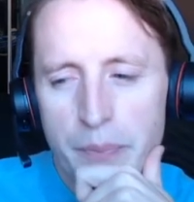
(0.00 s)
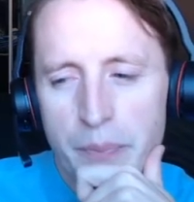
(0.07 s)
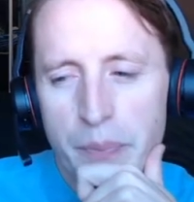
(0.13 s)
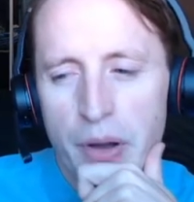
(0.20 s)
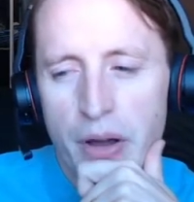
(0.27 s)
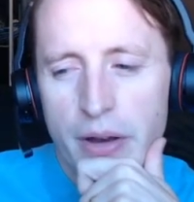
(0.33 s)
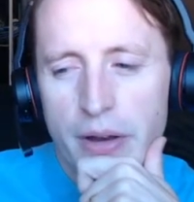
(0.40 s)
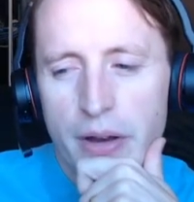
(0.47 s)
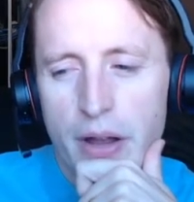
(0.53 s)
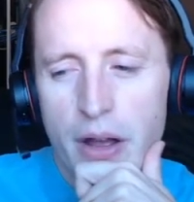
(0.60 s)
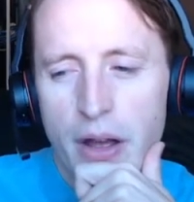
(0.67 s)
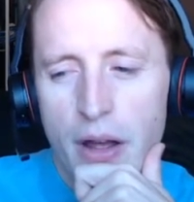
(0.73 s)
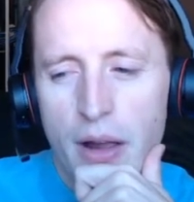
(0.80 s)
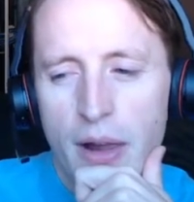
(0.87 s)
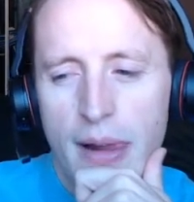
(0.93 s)
But
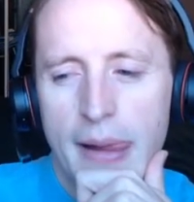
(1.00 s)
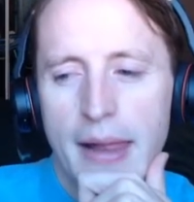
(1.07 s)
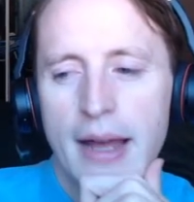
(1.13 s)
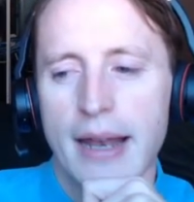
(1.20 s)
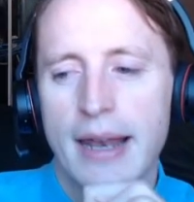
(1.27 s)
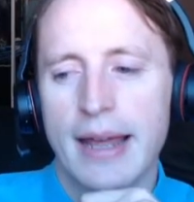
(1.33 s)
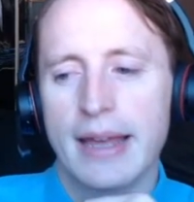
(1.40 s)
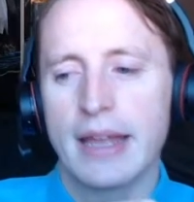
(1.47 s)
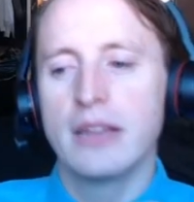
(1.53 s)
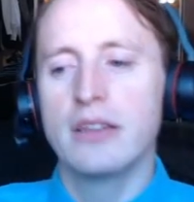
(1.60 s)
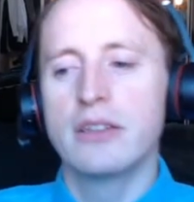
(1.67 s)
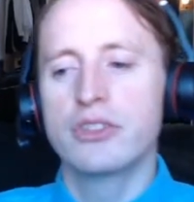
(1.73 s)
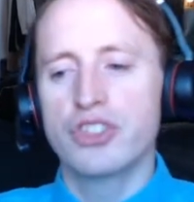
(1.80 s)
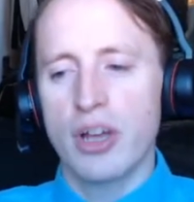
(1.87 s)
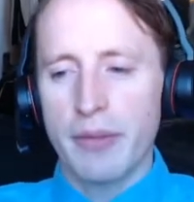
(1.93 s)
like in
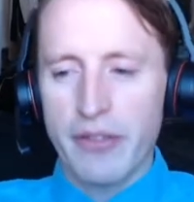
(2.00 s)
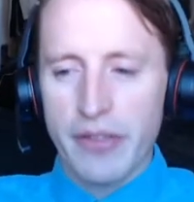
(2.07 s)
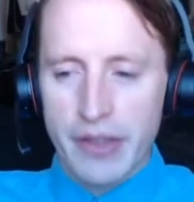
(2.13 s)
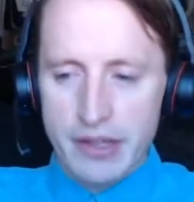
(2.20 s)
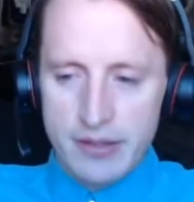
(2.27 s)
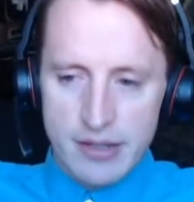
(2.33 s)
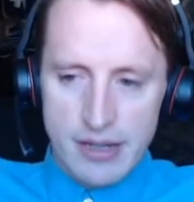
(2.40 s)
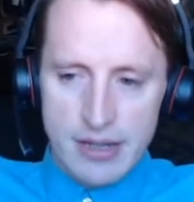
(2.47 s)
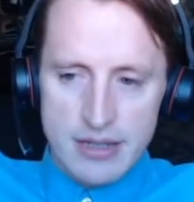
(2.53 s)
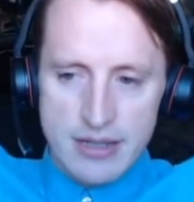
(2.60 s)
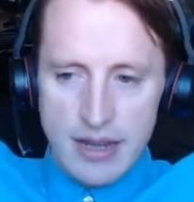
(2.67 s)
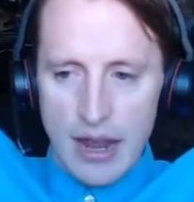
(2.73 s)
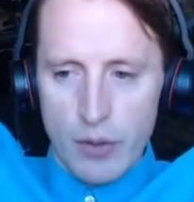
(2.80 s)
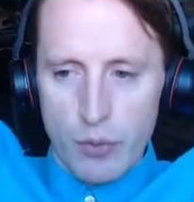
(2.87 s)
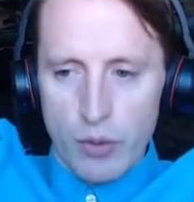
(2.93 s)
some of the scenes,
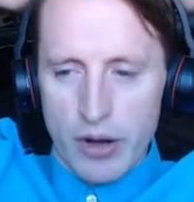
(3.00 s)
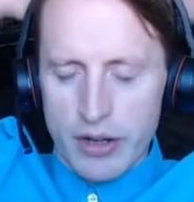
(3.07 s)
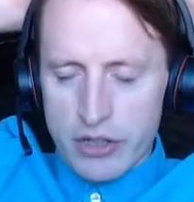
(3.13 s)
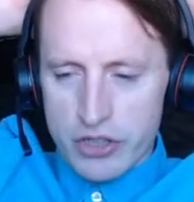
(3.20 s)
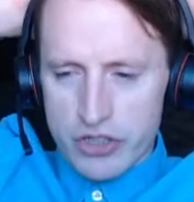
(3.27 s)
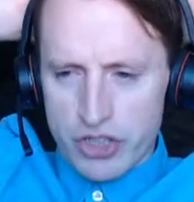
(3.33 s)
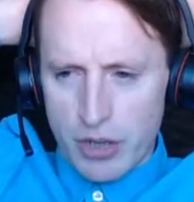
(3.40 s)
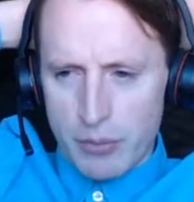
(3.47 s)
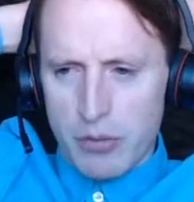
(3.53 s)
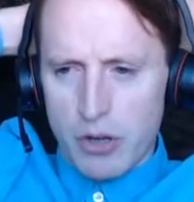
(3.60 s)
I want some